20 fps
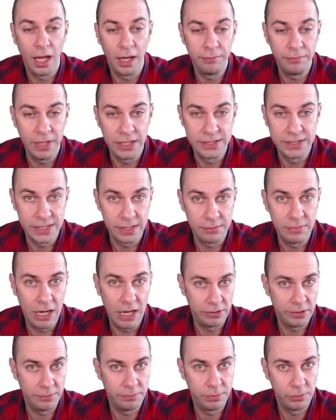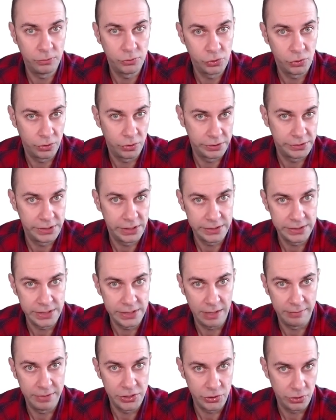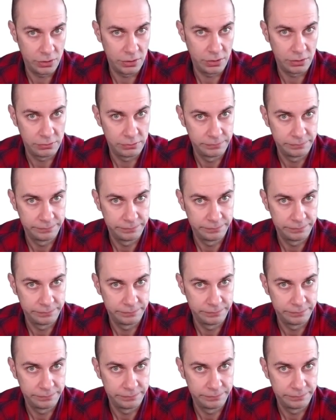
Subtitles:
it's a multiple choice exam, as you know.